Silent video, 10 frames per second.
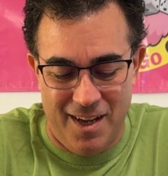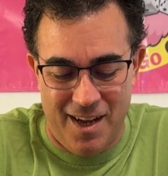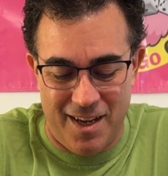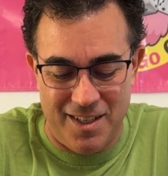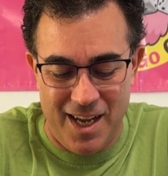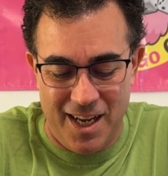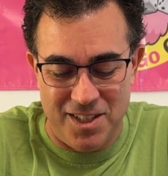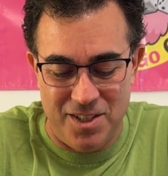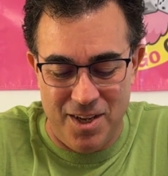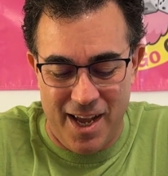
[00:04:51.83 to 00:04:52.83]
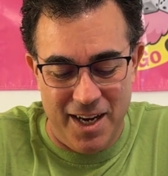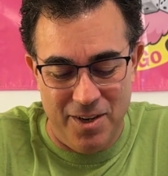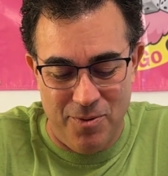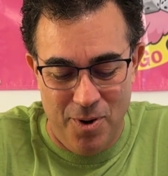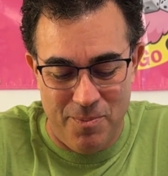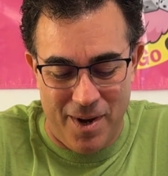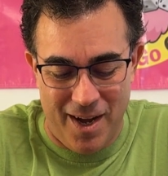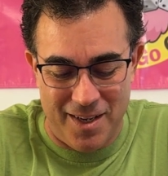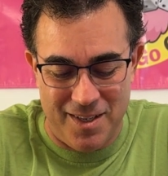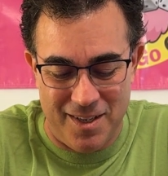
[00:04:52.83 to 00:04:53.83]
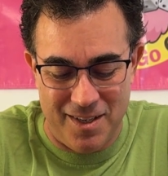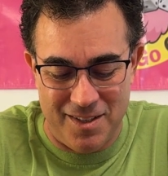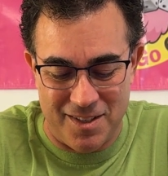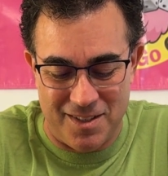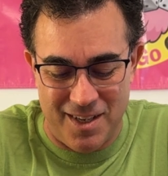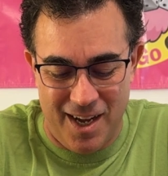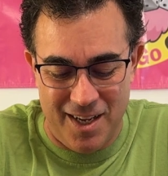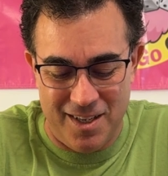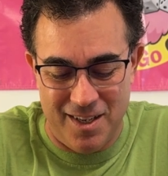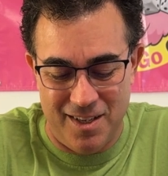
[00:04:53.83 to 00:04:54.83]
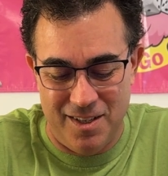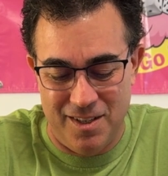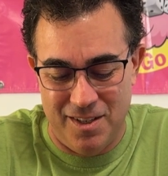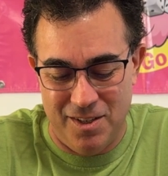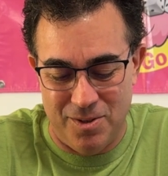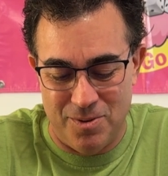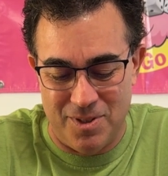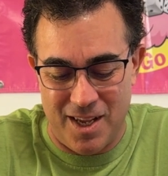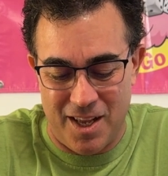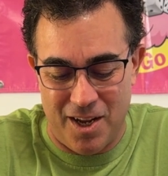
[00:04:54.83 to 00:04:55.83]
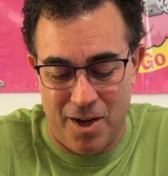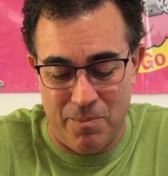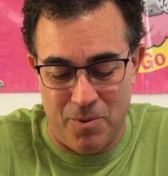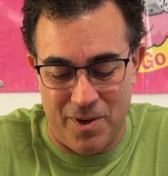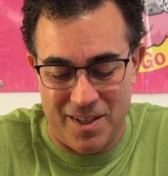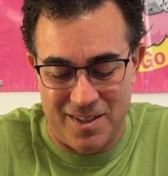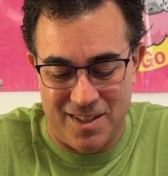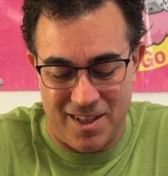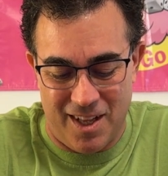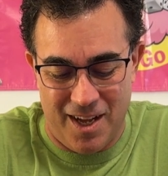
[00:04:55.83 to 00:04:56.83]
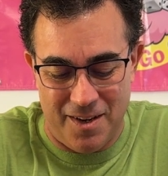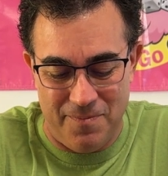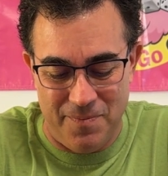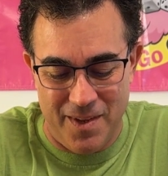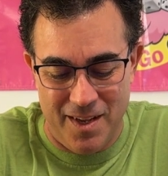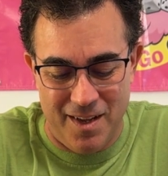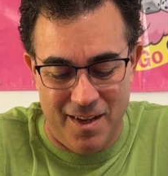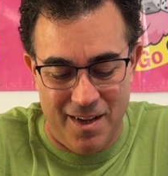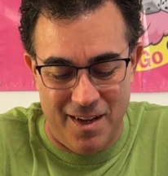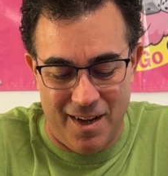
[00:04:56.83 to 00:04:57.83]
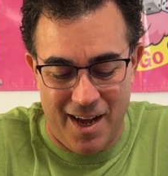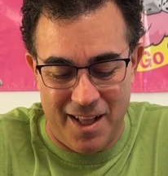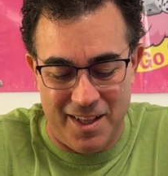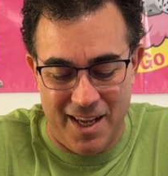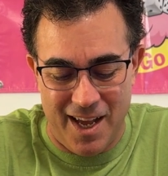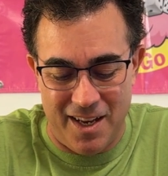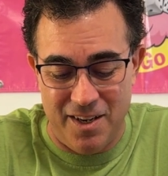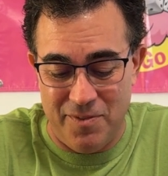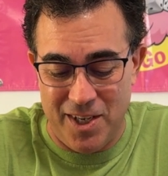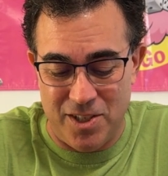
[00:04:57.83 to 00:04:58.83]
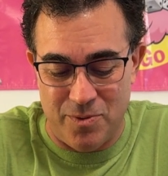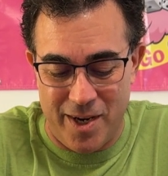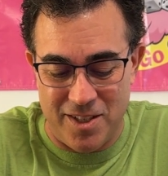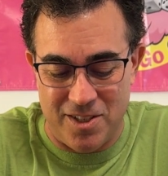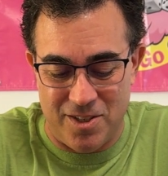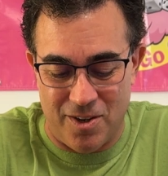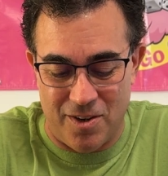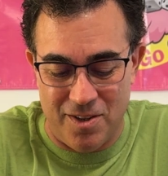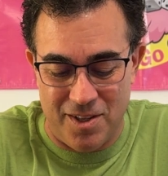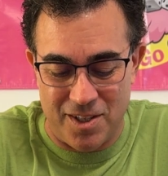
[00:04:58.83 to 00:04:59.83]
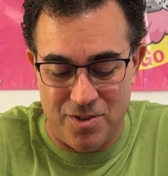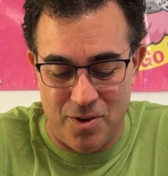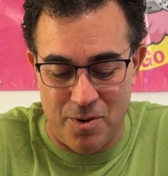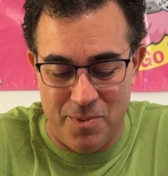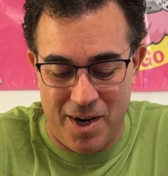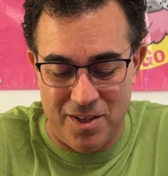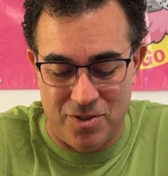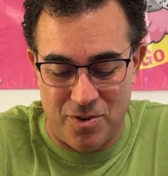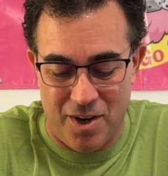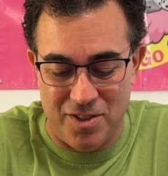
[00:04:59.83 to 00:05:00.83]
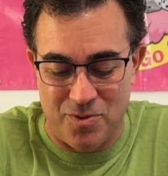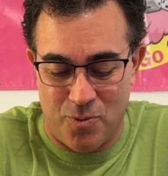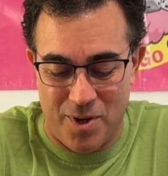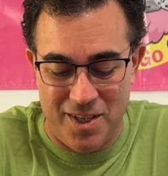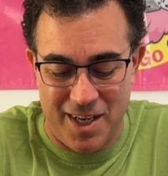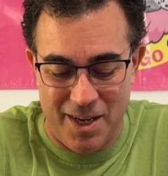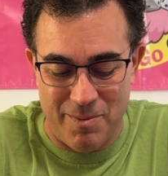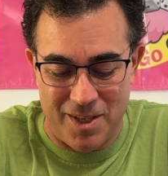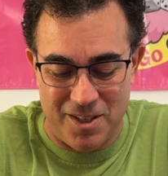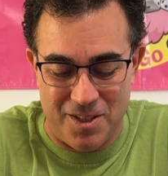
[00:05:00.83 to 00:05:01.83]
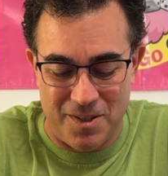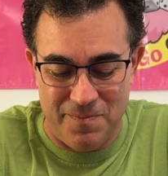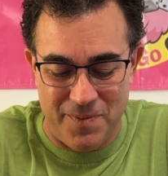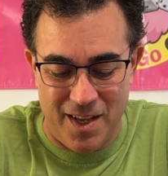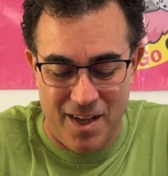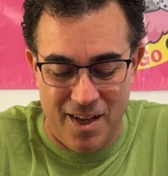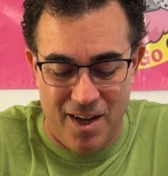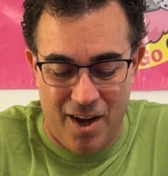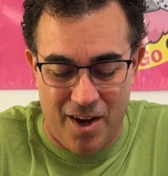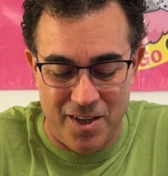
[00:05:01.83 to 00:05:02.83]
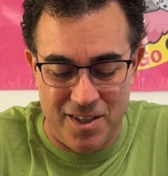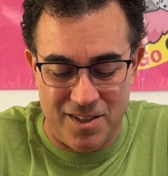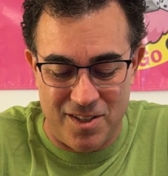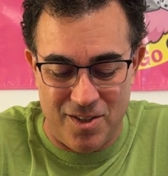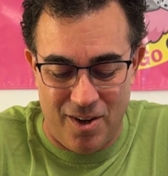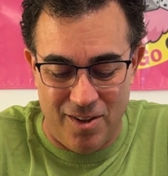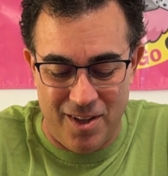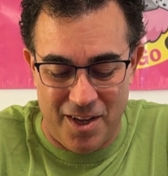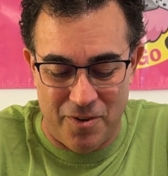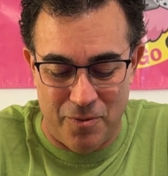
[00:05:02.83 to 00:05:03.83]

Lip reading: Attached to any robot, does not use an upgrade slot. At the end of each register, this robot draws 1 damage. Uninstall on